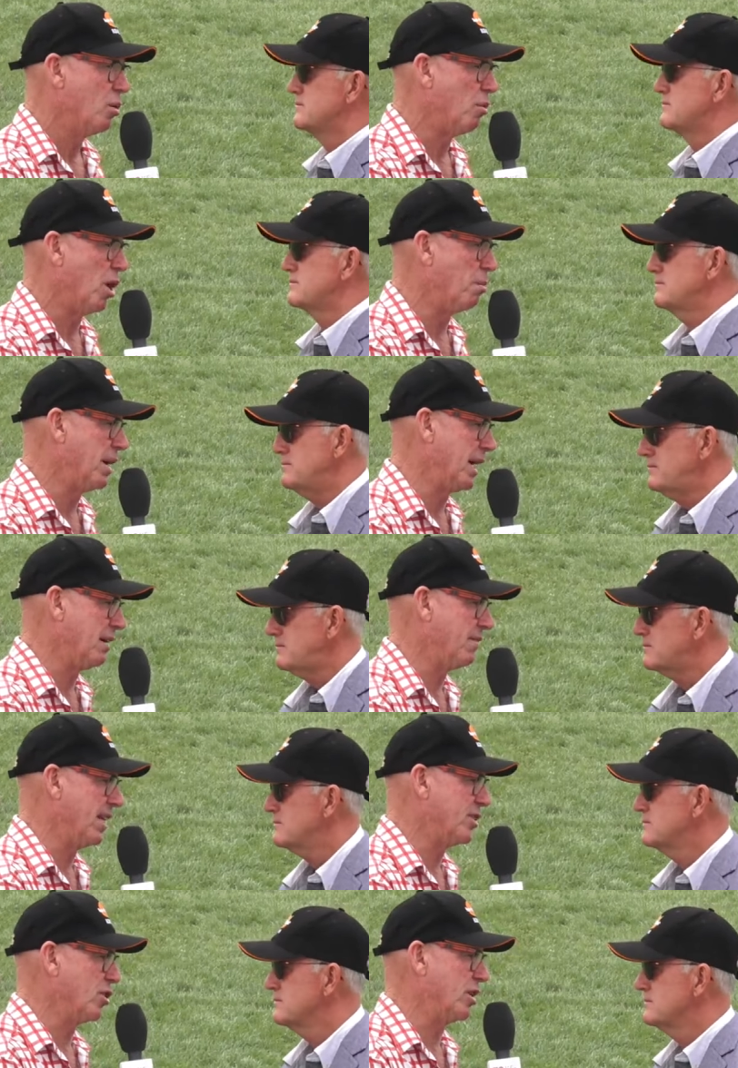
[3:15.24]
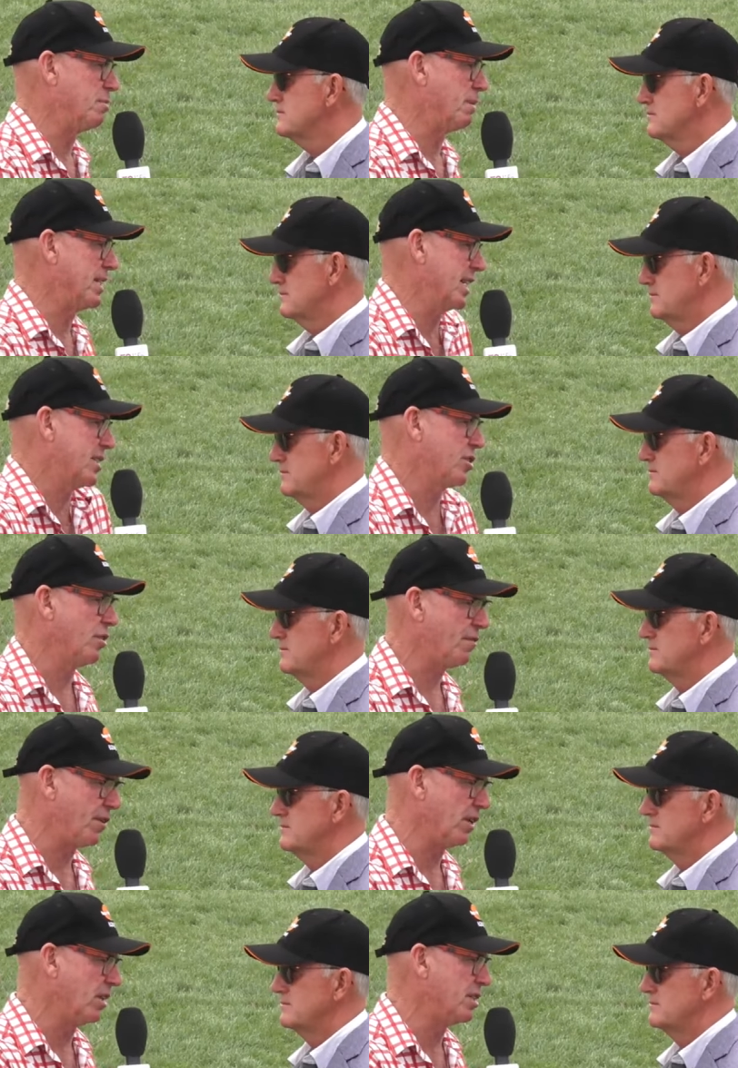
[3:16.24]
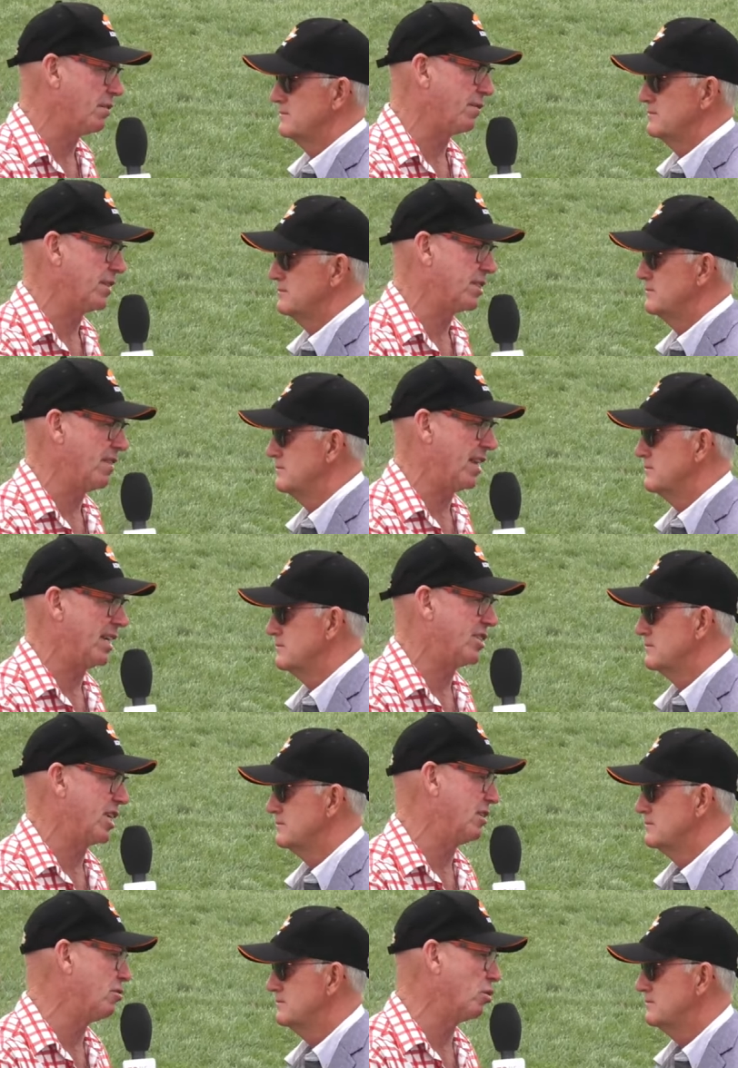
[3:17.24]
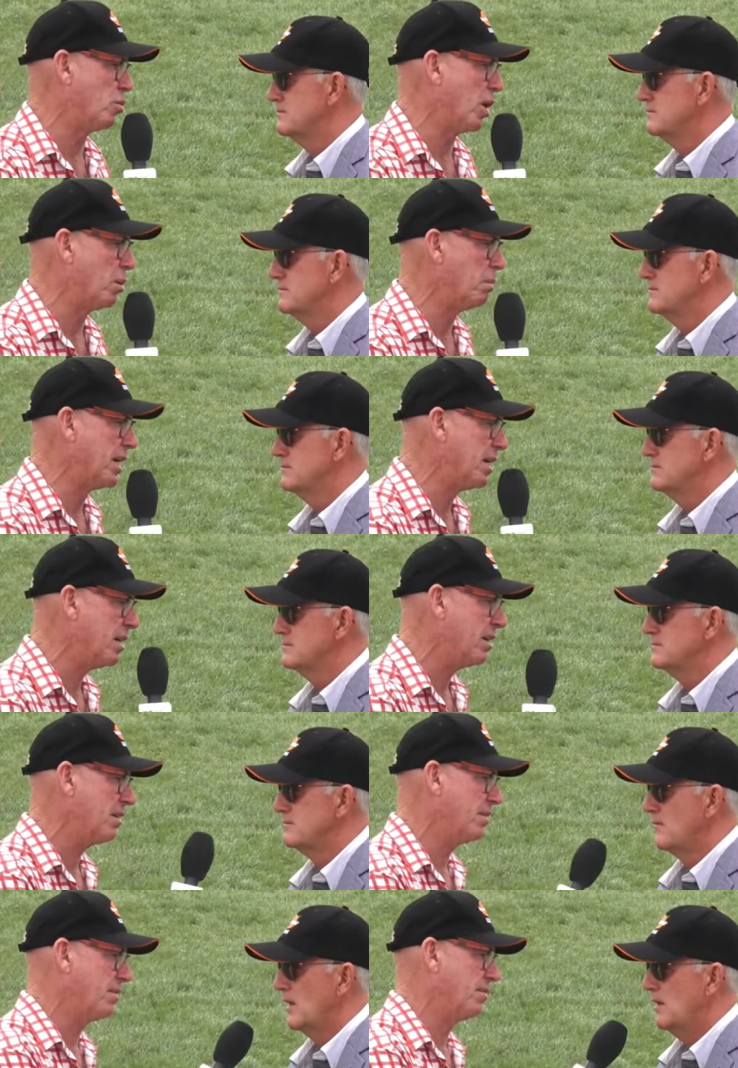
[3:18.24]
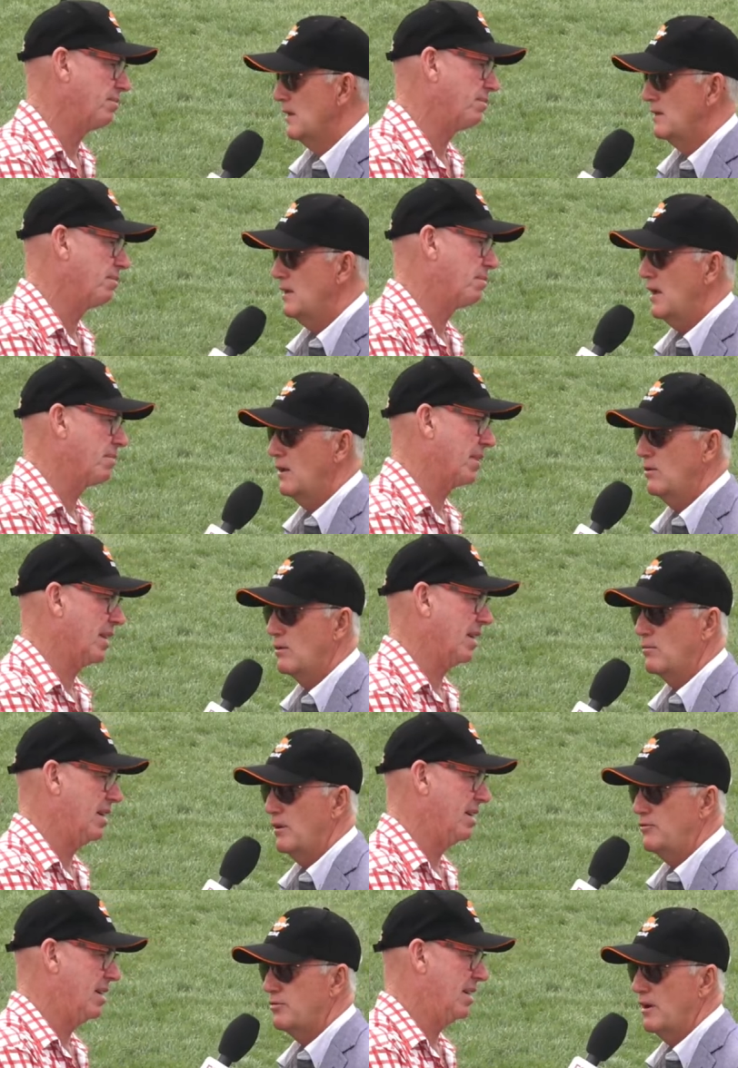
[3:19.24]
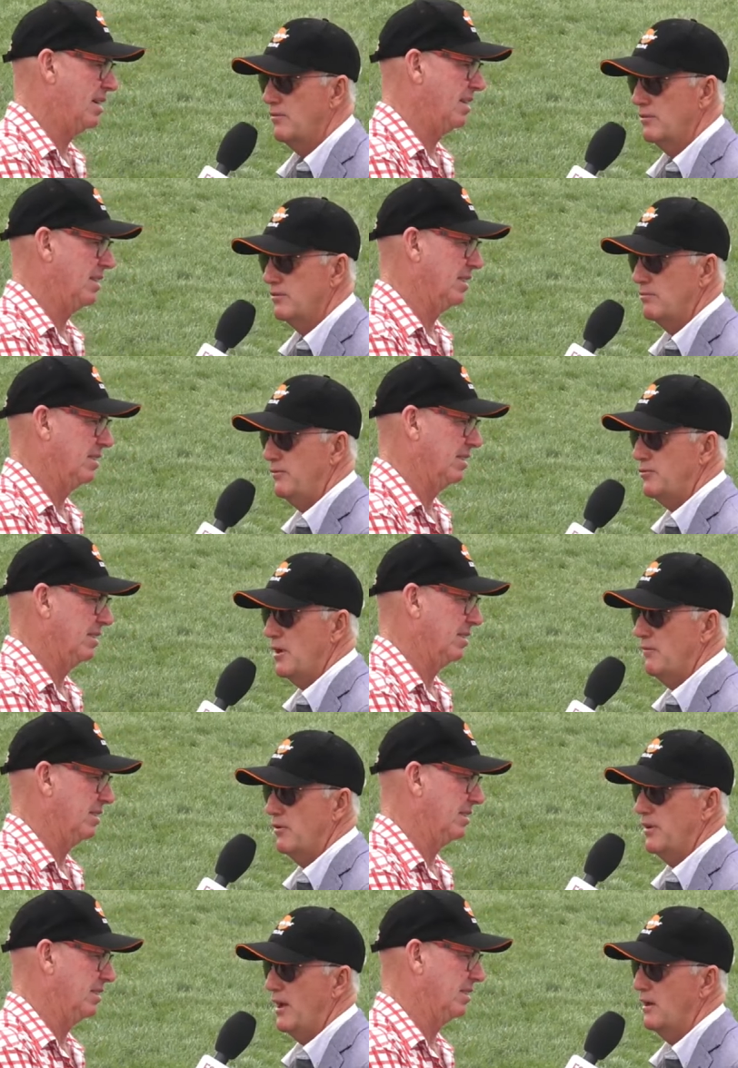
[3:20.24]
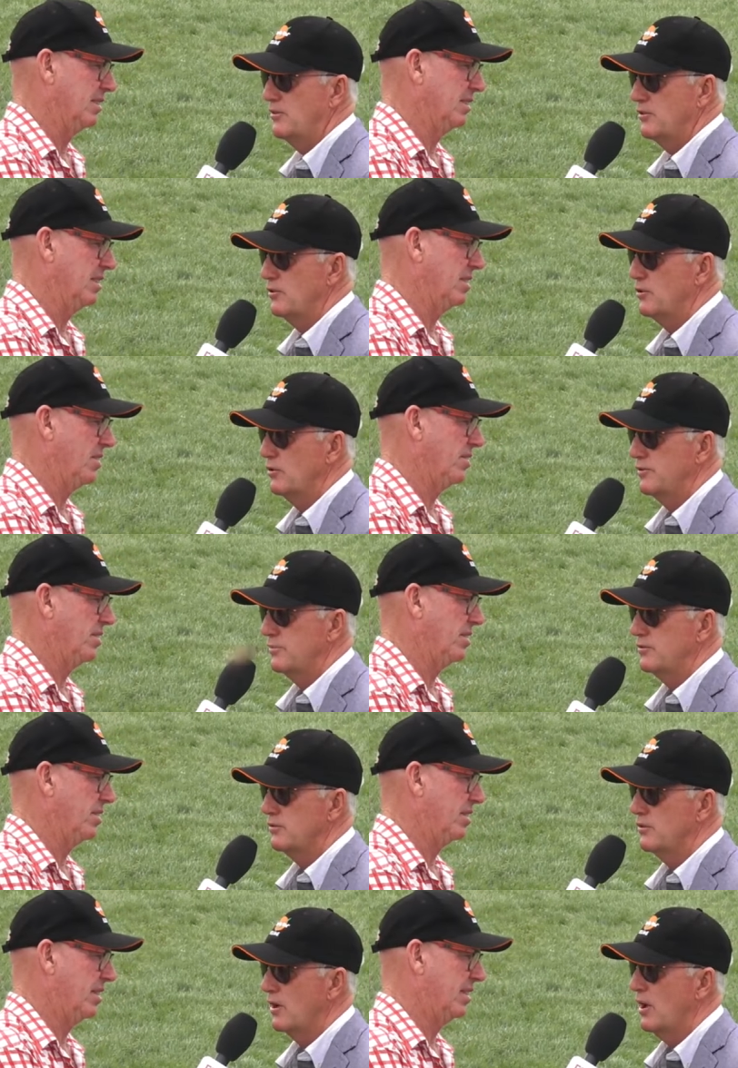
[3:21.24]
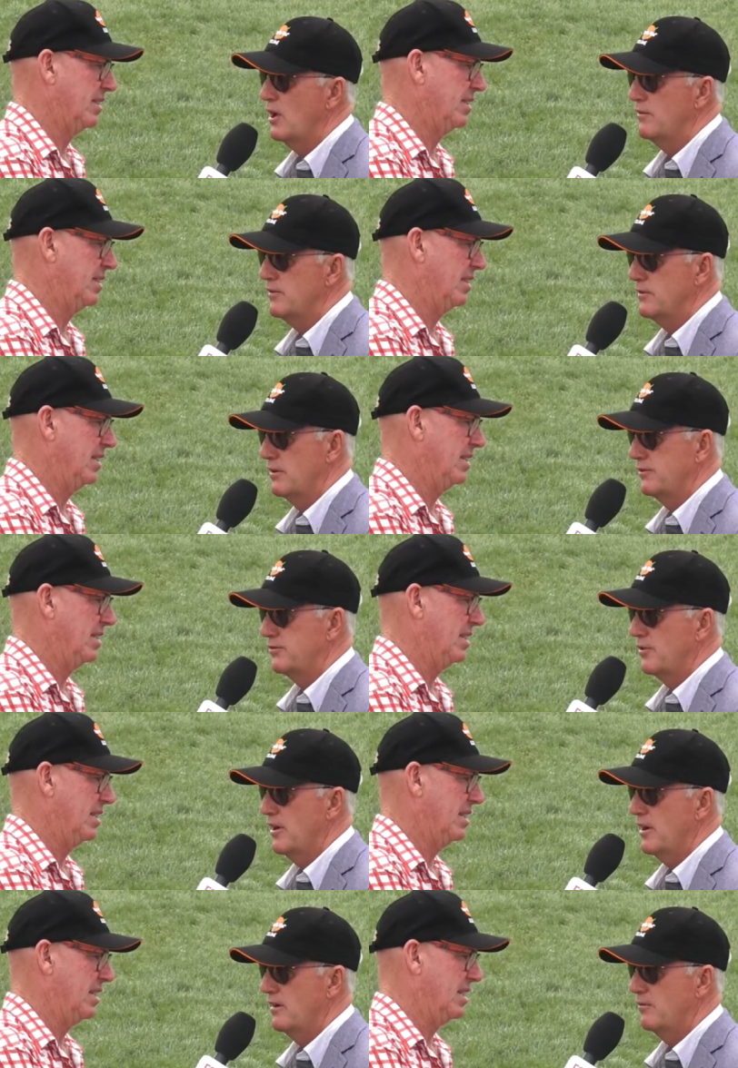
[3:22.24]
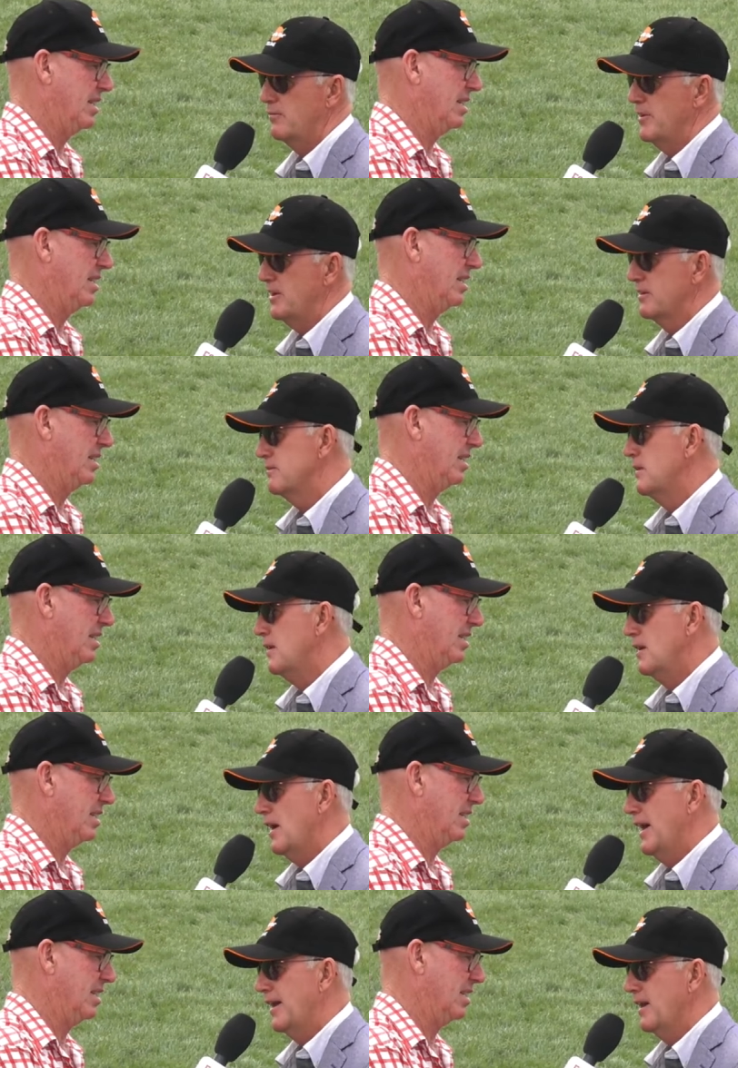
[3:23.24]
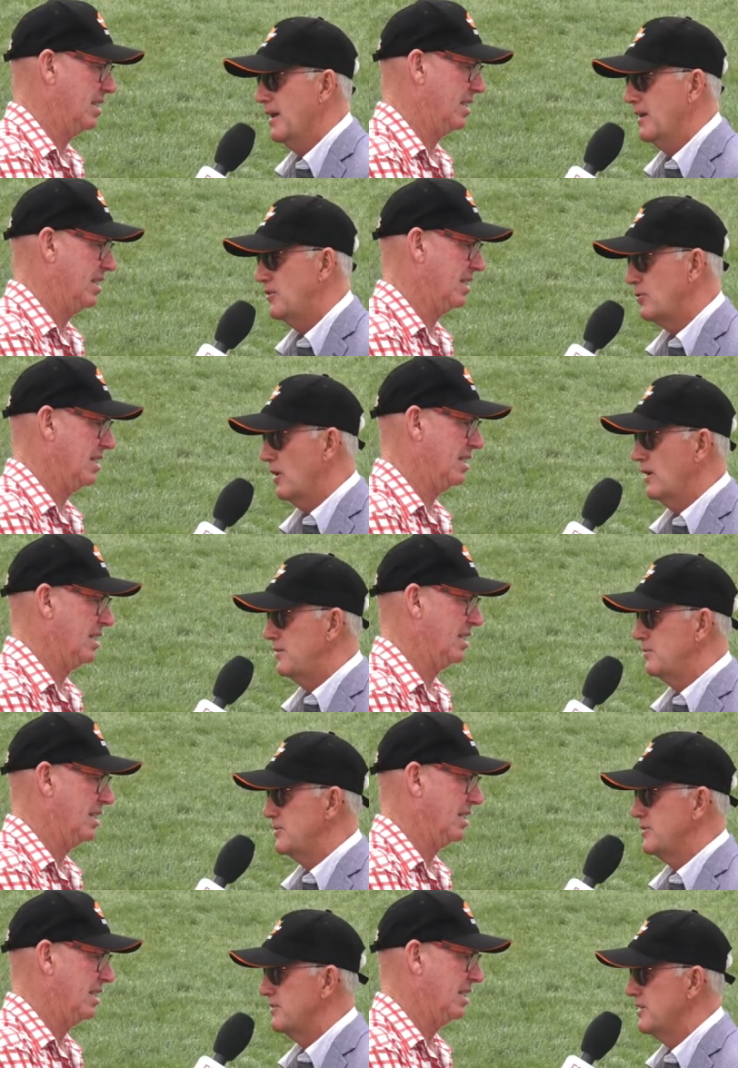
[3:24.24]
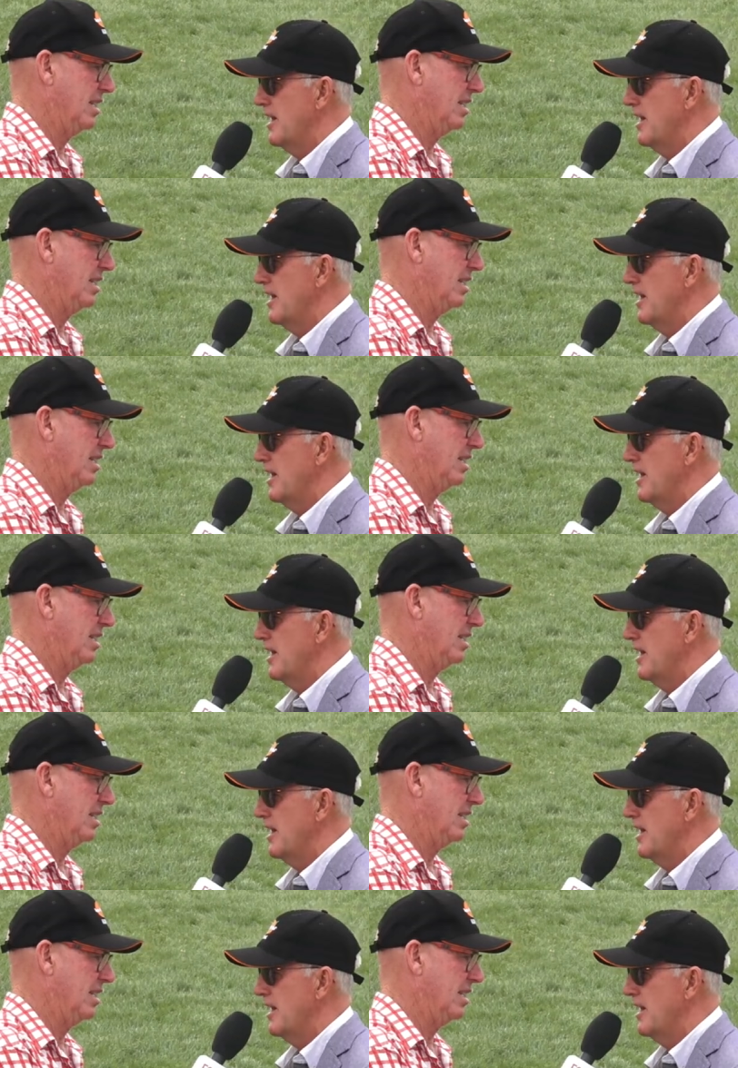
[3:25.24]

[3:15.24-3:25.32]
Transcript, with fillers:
Speaker 1: well-being of their joints, but just do you feel a difference in their general well-being?
Speaker 2: Yeah, look, we travelled. We've travelled our two horses all over Australia. We've been to Adelaide twice, which is an